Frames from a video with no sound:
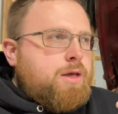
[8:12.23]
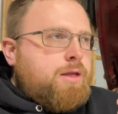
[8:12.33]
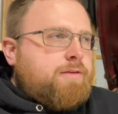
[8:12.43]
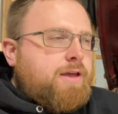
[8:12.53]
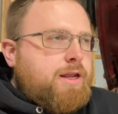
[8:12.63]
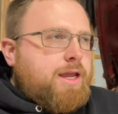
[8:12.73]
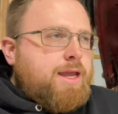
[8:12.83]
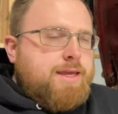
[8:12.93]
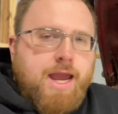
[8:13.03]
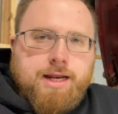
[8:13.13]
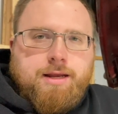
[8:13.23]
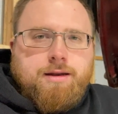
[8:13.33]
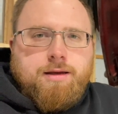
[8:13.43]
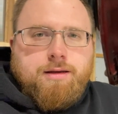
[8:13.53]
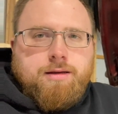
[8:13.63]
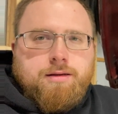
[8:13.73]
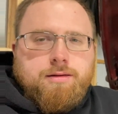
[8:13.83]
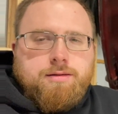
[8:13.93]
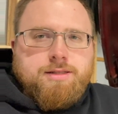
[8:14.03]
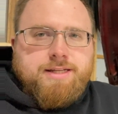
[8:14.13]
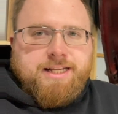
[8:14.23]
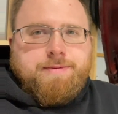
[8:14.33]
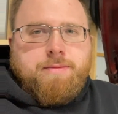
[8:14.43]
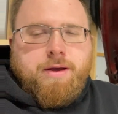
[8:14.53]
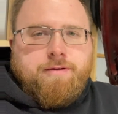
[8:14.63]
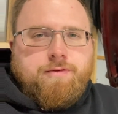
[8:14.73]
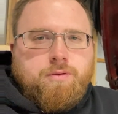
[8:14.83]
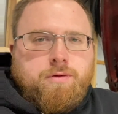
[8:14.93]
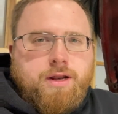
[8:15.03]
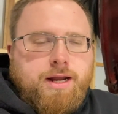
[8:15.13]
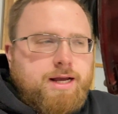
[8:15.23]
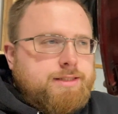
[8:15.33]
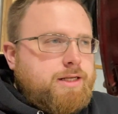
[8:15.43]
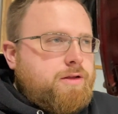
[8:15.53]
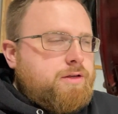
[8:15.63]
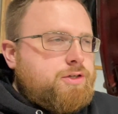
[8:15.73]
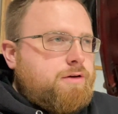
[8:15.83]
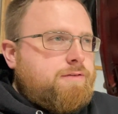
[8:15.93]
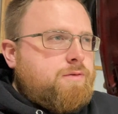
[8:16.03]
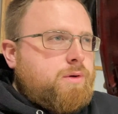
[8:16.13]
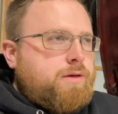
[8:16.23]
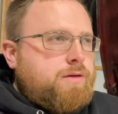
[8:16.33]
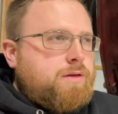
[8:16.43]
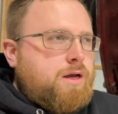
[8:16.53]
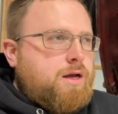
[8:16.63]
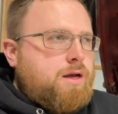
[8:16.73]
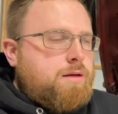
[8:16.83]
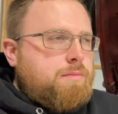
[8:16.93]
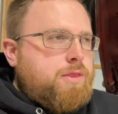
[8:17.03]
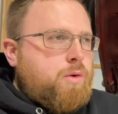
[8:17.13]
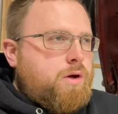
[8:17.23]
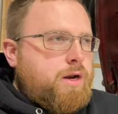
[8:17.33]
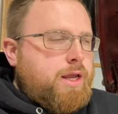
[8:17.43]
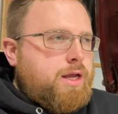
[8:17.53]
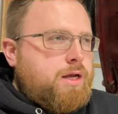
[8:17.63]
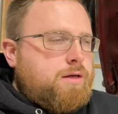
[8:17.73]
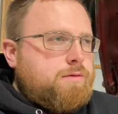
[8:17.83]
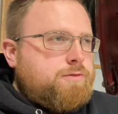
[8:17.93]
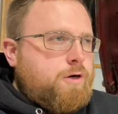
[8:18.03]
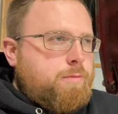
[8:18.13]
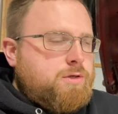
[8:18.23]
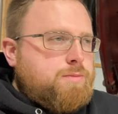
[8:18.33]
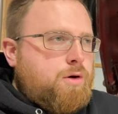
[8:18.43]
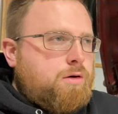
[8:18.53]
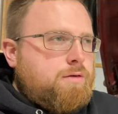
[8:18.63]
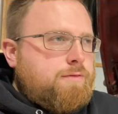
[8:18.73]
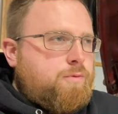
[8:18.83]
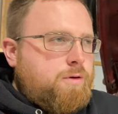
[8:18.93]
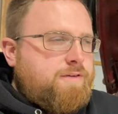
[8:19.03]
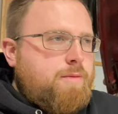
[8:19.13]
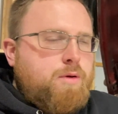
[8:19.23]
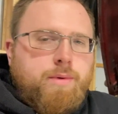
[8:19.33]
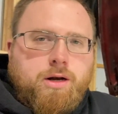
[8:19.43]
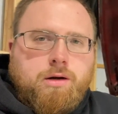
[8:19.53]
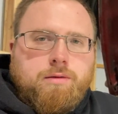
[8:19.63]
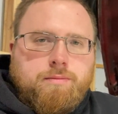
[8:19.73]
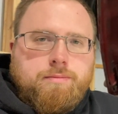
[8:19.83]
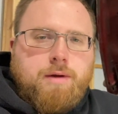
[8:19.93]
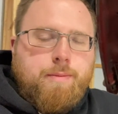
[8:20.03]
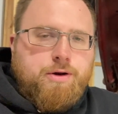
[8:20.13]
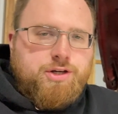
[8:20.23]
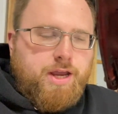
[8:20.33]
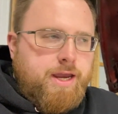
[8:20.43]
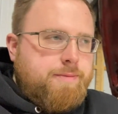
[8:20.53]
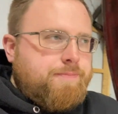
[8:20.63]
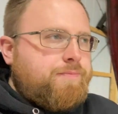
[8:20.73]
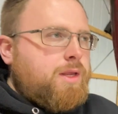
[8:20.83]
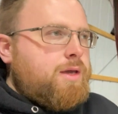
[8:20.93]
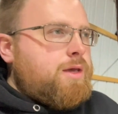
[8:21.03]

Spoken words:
It's getting a gated Steed Speed manifold that I got sitting on the shelf for it. Throwing on a Turbo Smart 45 millimeter high pressure gate.